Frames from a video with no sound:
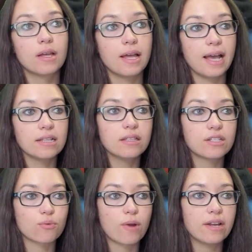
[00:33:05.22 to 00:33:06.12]

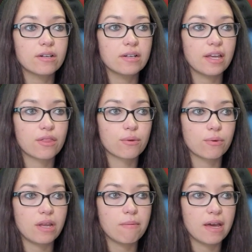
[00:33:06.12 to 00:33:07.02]
Headless Rider, a
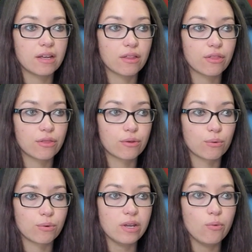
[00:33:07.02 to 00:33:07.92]
3 mana
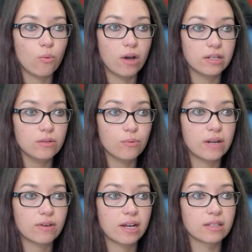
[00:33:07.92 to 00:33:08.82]
3/1.
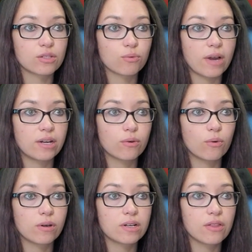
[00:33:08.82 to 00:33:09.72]
Whenever Headless Rider
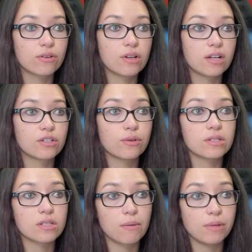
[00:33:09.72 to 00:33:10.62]
or another non-token
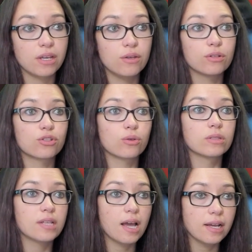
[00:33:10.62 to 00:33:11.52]
zombie you control
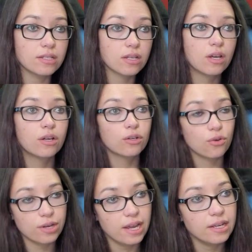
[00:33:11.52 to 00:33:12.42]
dies,
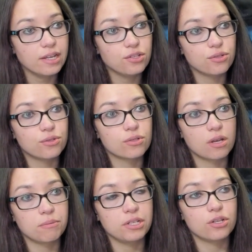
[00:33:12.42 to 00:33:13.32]
create a 2/2
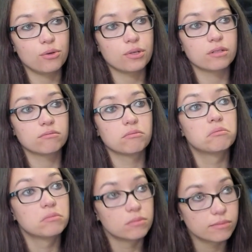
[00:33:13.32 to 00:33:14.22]
zombie token.
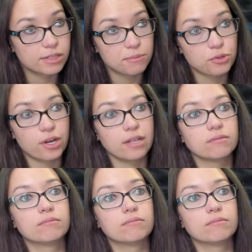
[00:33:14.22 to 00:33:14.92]
Seems great.